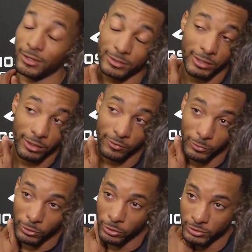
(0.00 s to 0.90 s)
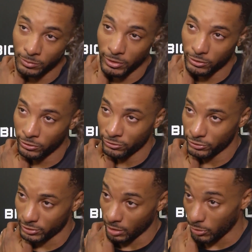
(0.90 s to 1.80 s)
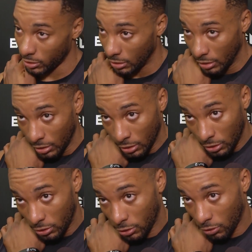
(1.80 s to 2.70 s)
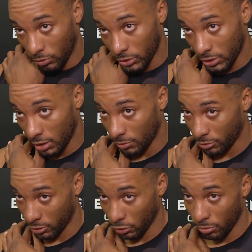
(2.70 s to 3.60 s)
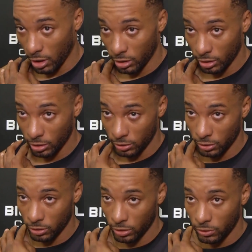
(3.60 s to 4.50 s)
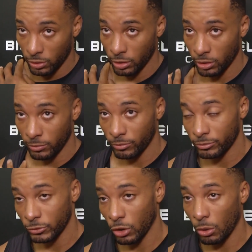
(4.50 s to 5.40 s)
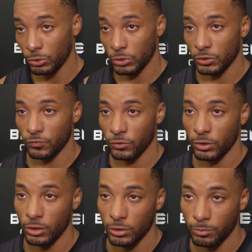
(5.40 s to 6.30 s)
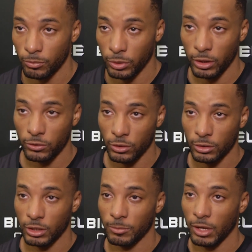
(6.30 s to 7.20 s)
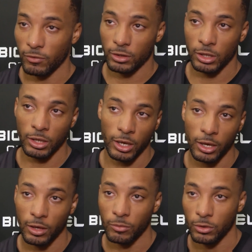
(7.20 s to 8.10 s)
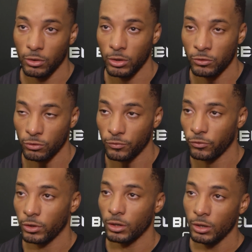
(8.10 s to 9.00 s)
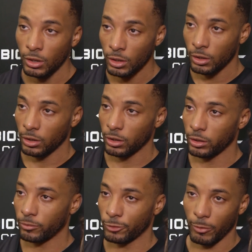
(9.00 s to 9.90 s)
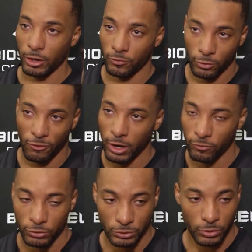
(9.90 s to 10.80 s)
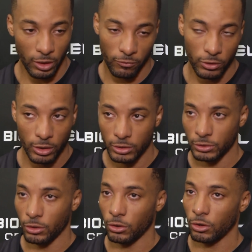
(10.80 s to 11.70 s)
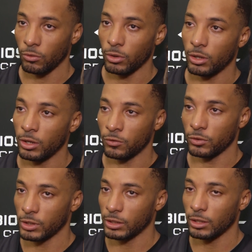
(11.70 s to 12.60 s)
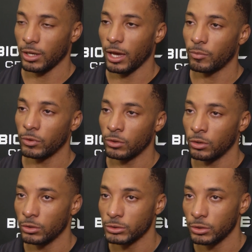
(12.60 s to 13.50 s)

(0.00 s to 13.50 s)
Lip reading: Man, tough, man. You know, something that turns your stomach. You don't wish that upon nobody. You know, you're always wishing for the other players on the team to have a clean game, you know, injury free, no matter if you're rivals or whatever it is. You know, you don't want injuries like that to happen, you know.